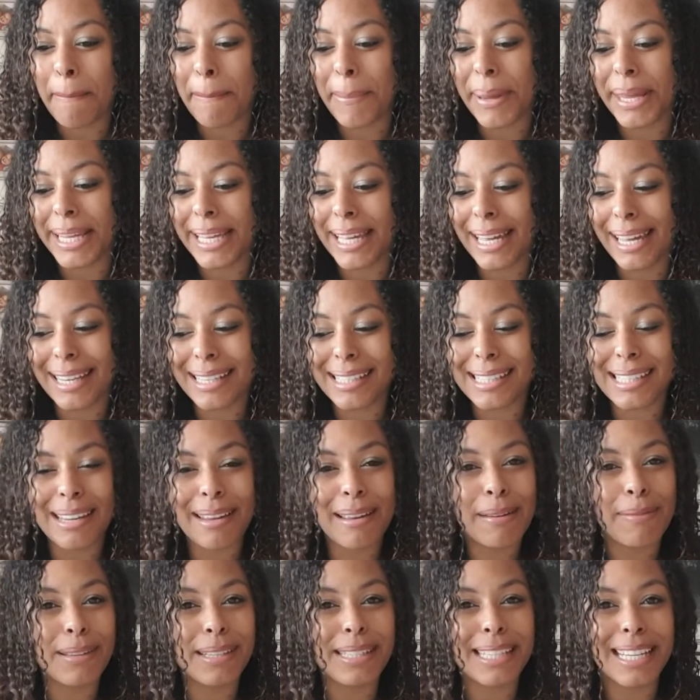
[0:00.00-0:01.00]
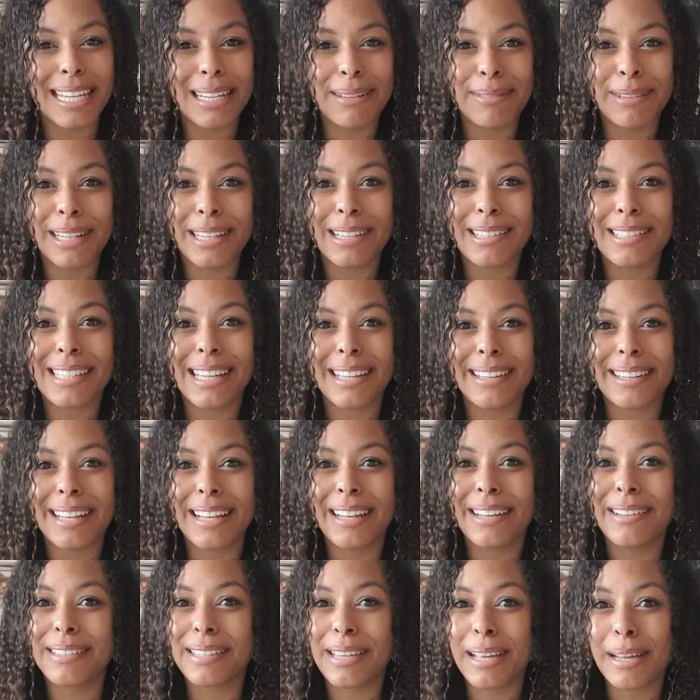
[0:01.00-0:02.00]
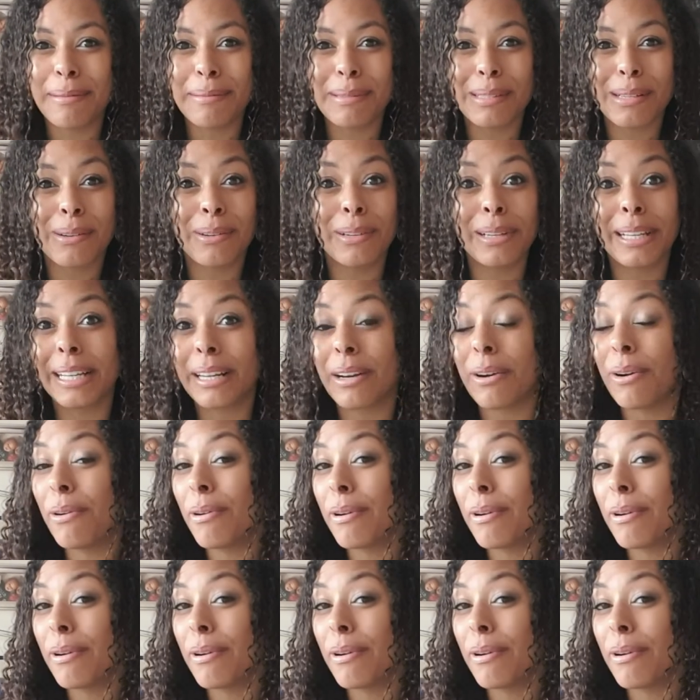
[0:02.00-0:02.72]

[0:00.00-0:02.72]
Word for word: But yeah, so if there's anyone else out there who's homeschooling,